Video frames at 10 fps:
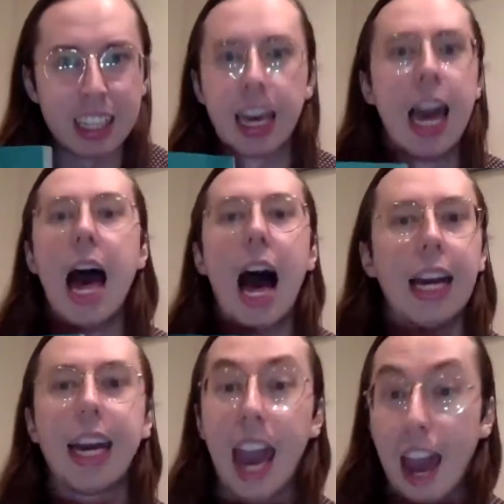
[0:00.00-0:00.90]
Like I
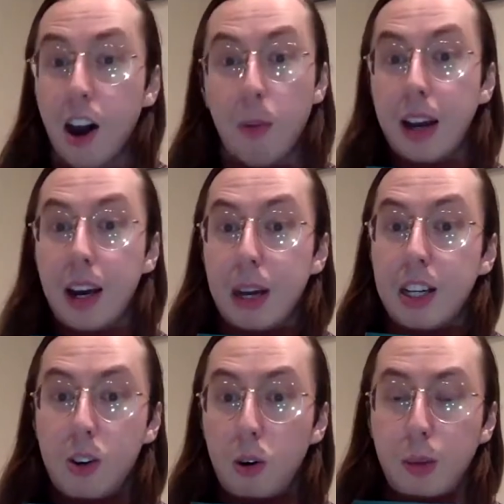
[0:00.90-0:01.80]
cannot recommend
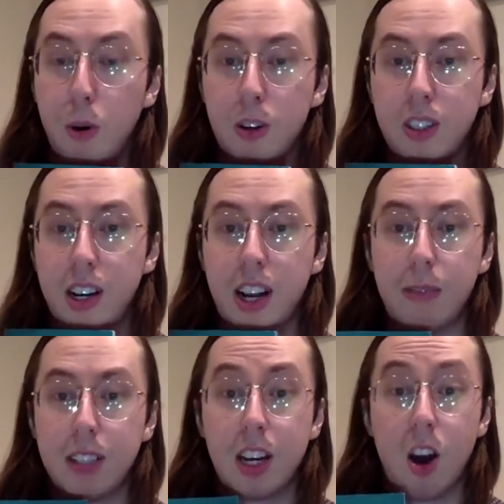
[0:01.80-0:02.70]
Toni Morrison enough
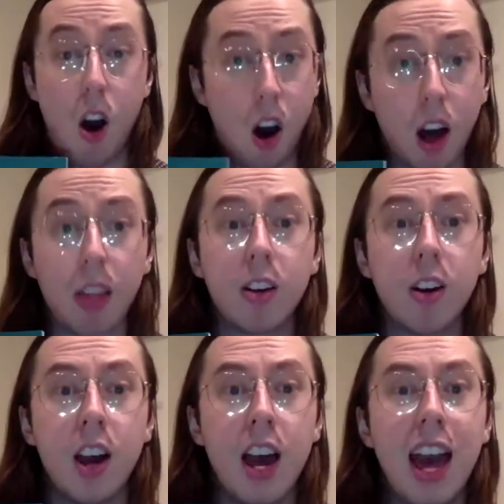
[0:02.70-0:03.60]
as an author,